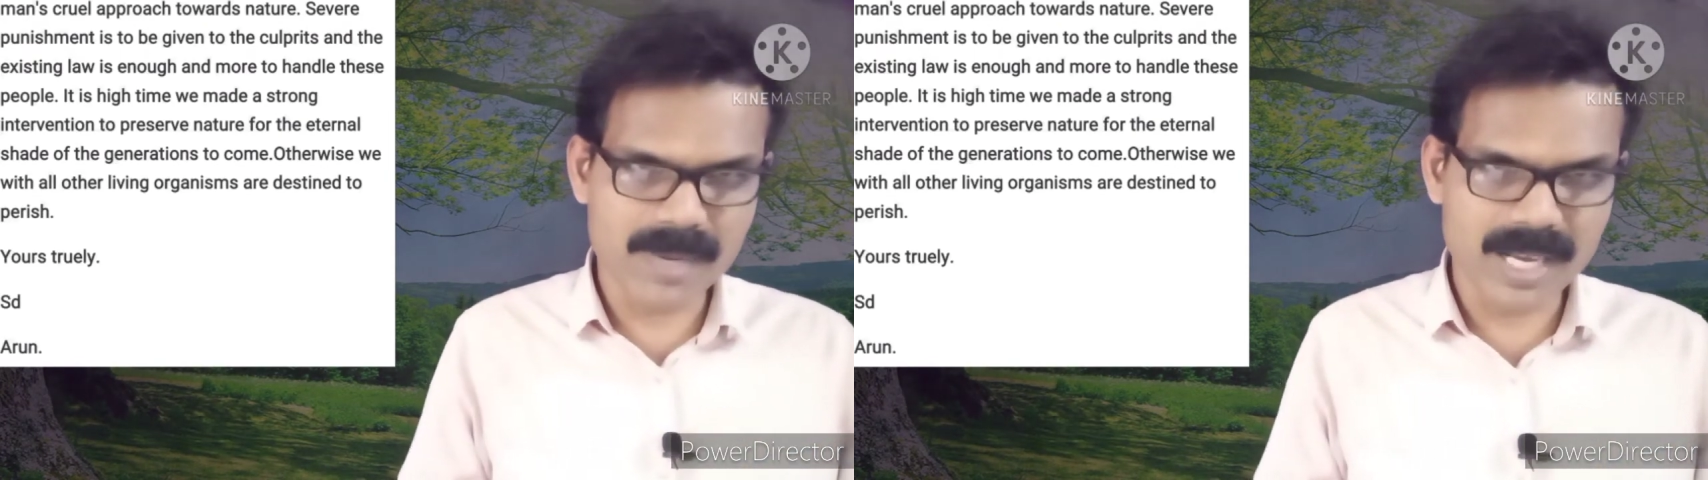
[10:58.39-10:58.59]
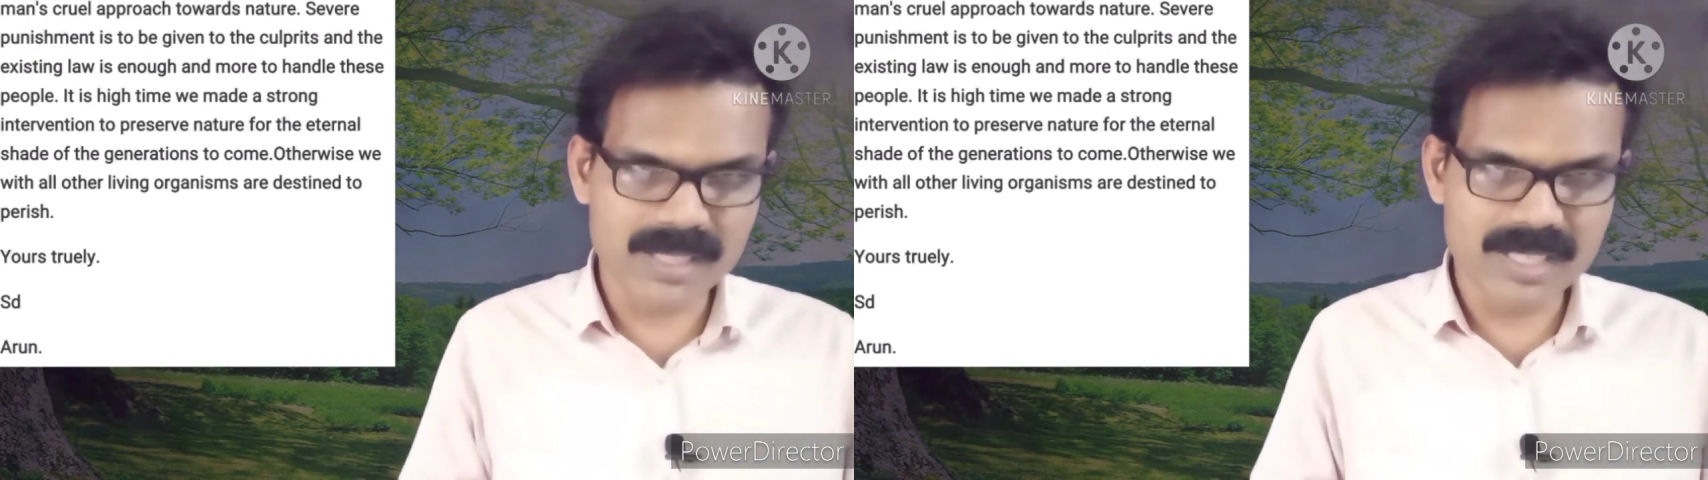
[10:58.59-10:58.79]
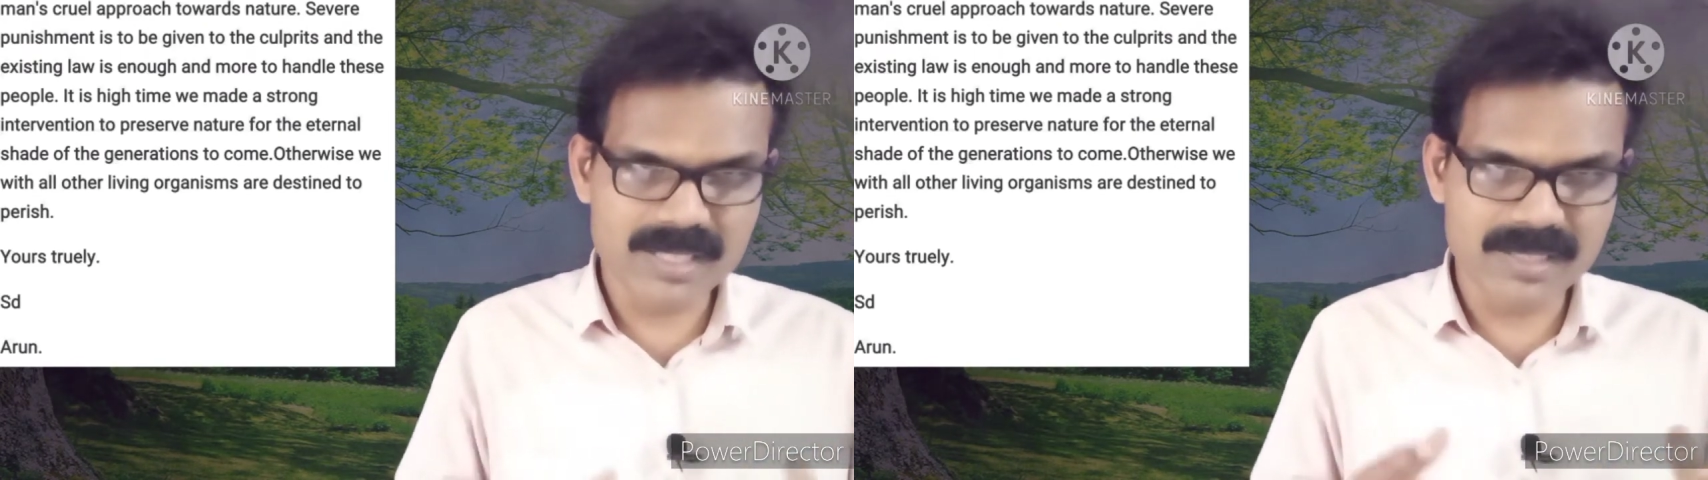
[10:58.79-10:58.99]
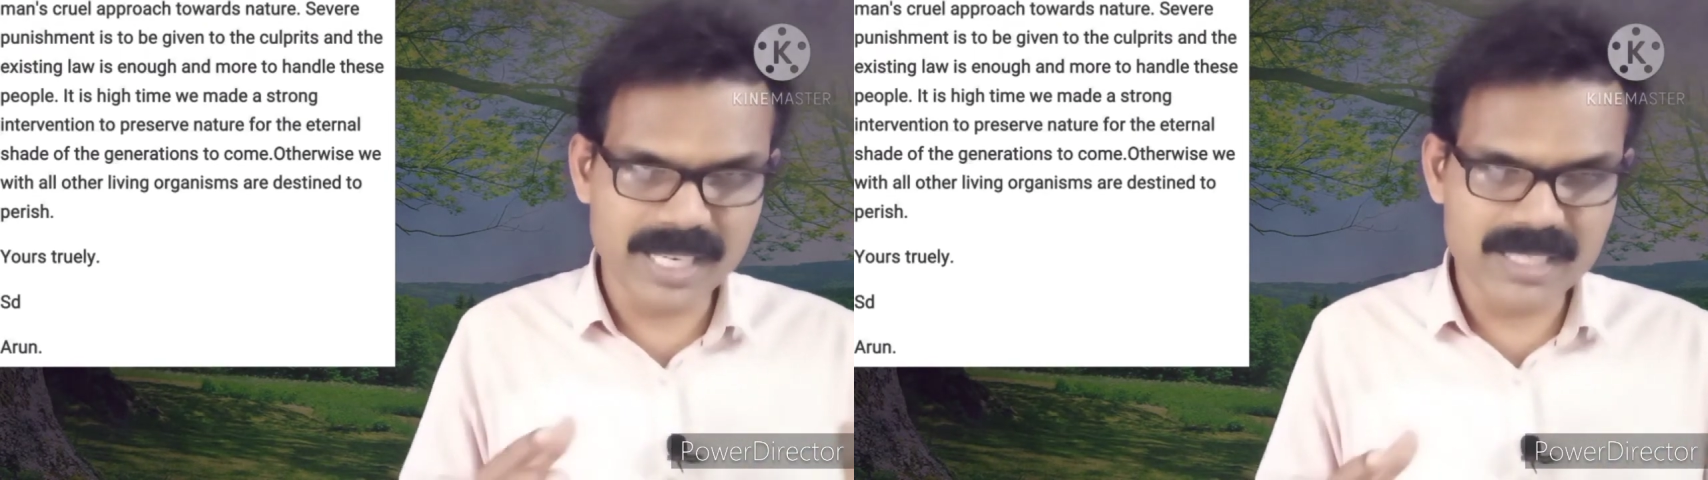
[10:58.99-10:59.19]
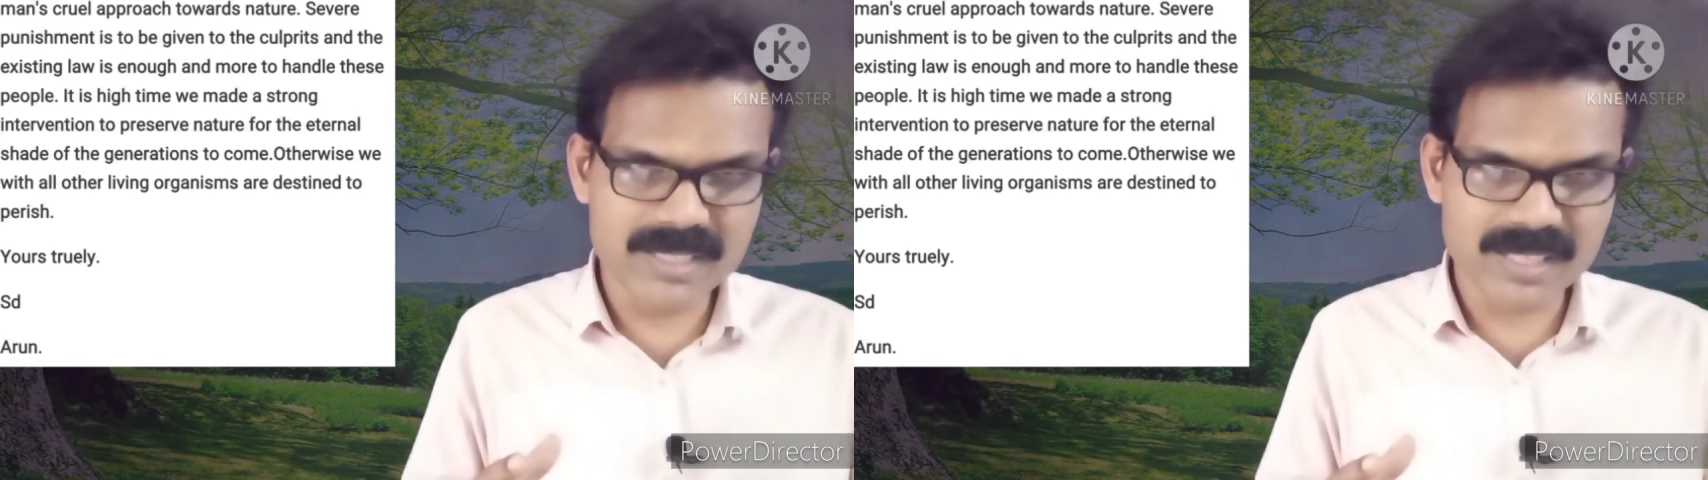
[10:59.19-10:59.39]
and this
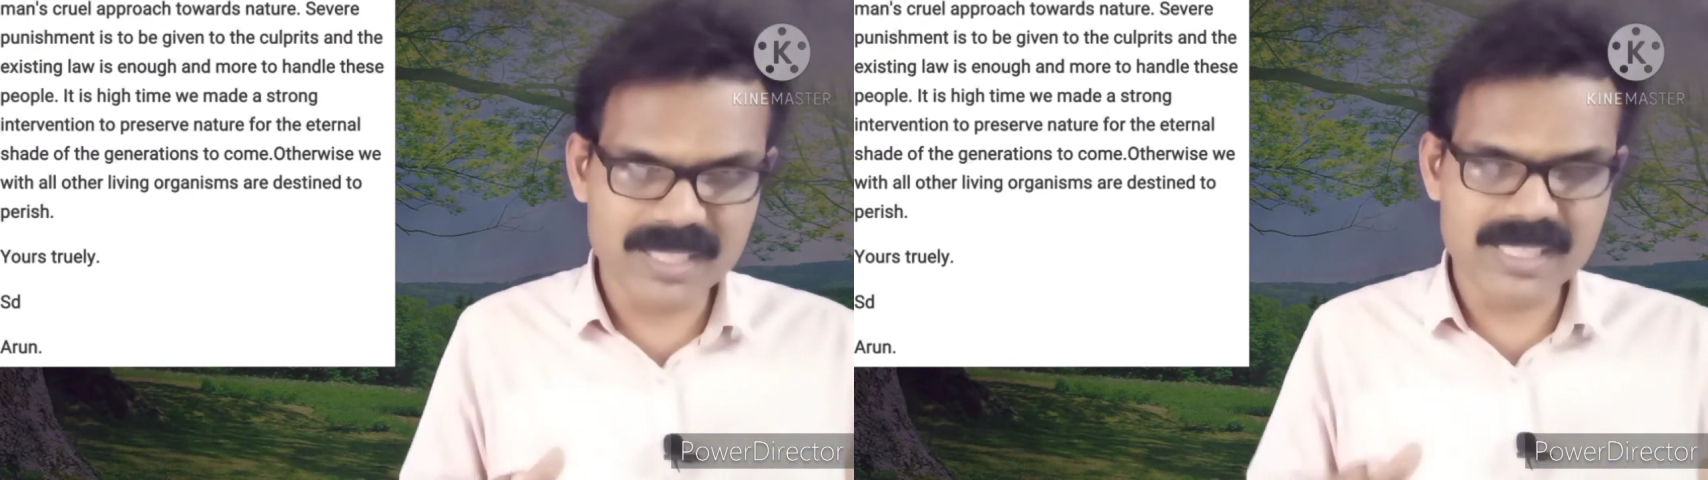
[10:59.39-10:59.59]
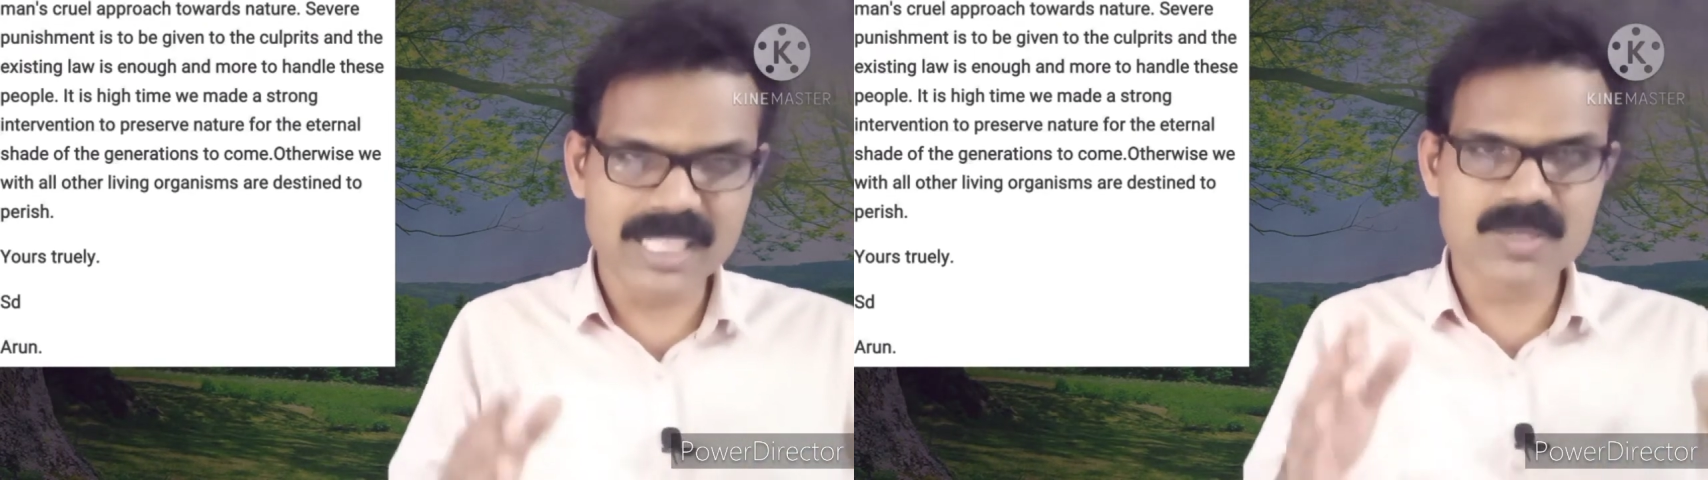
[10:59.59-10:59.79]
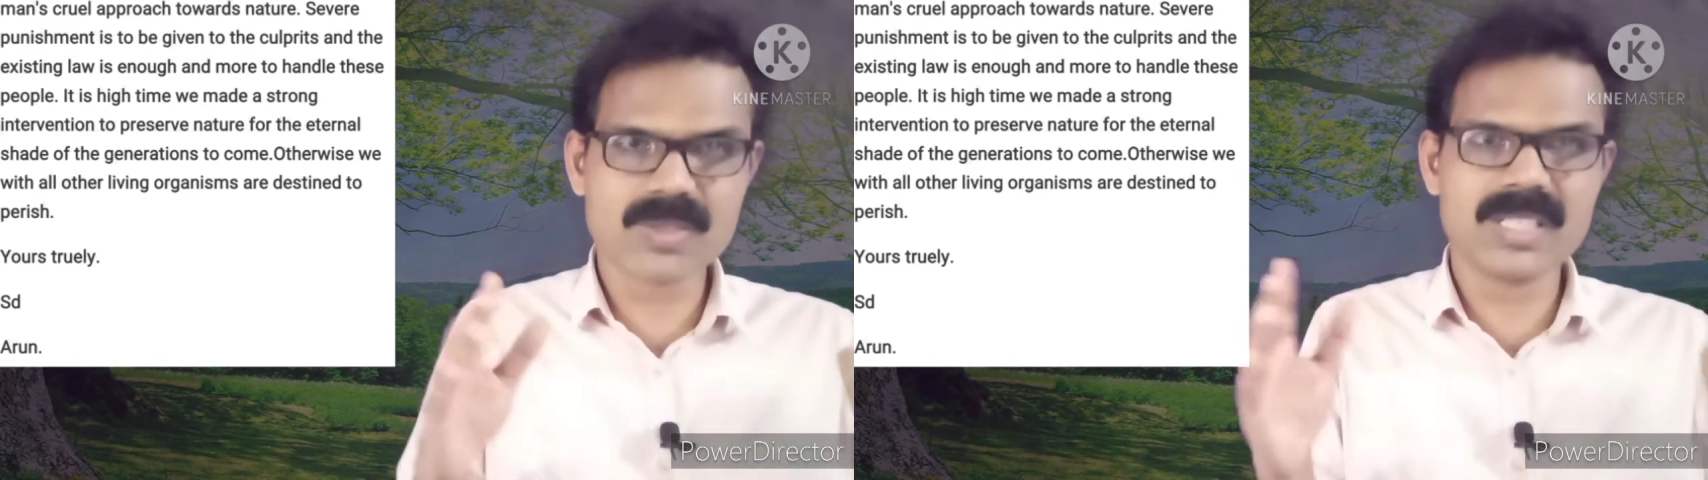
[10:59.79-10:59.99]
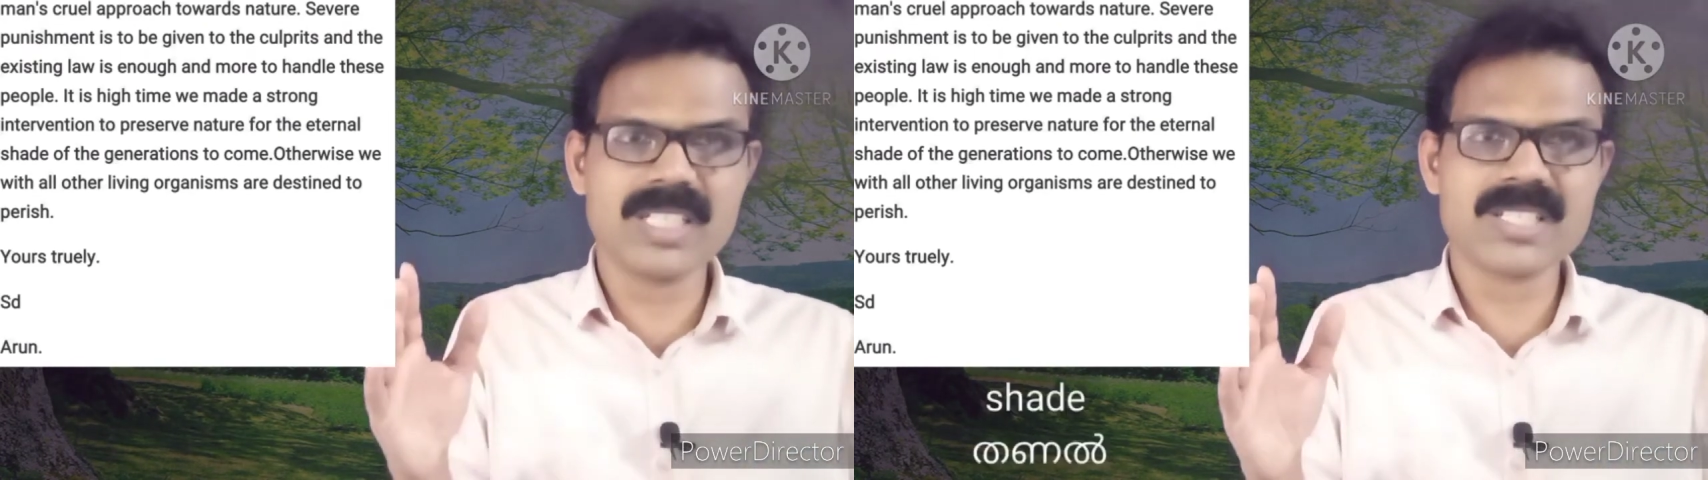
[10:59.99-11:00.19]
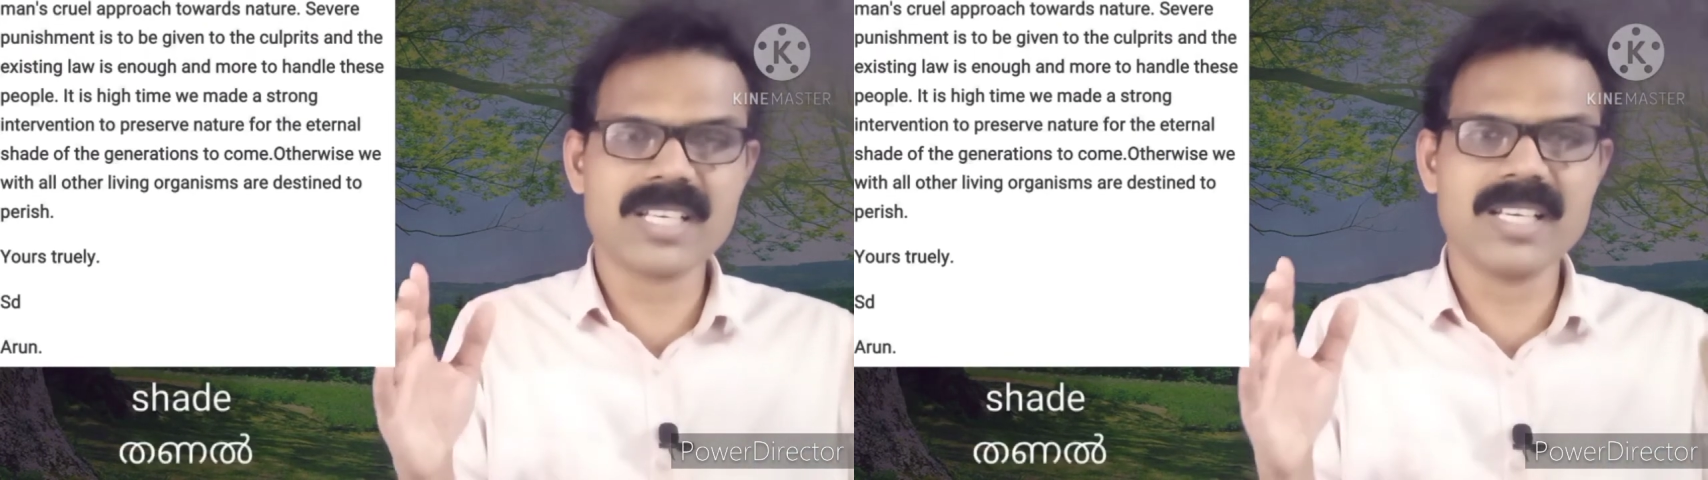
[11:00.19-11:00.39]
nature is actually
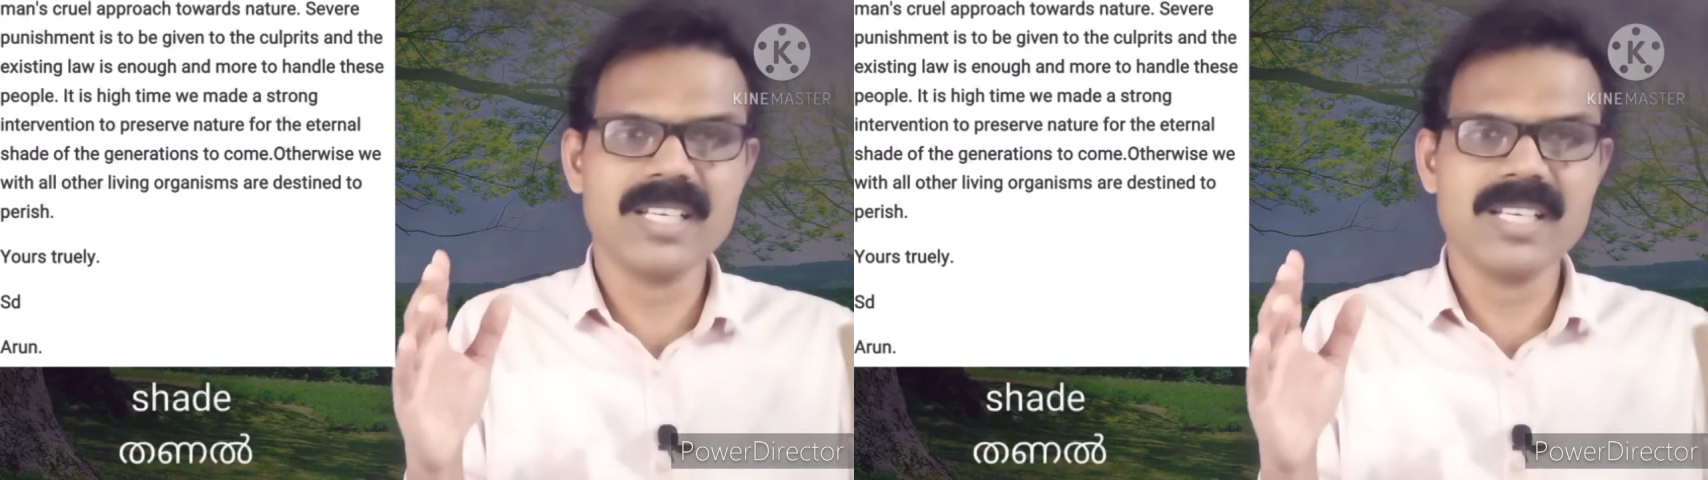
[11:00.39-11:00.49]
is a